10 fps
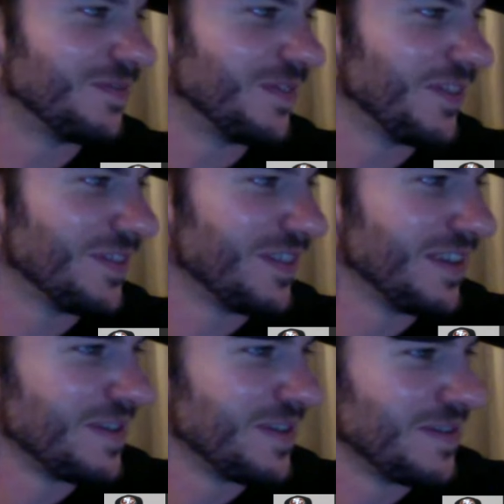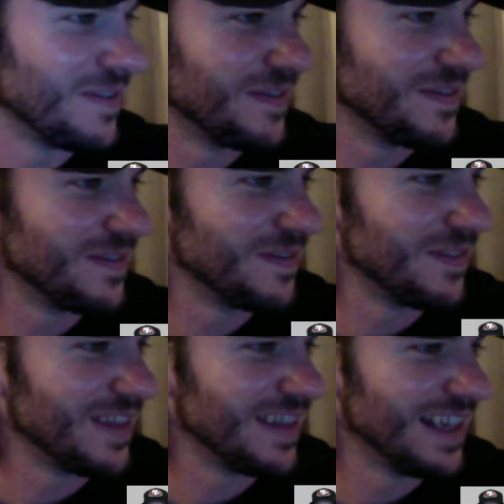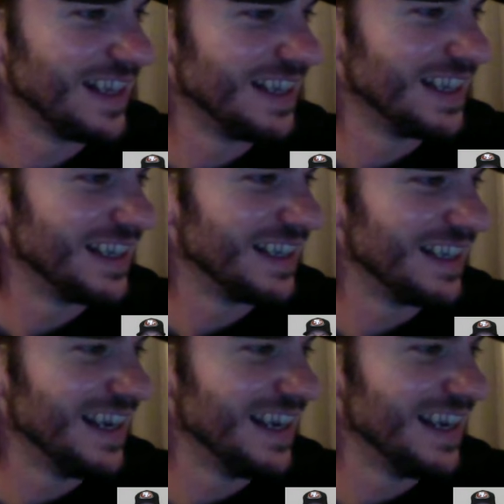You read my mind. I was just gonna ask you to do that.